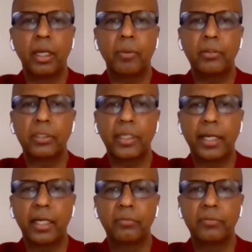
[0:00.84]
About the
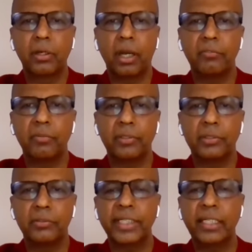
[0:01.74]
title of the
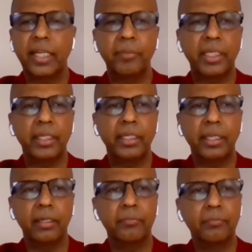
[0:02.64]
conference, Reclaiming
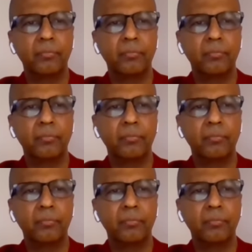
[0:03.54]
India.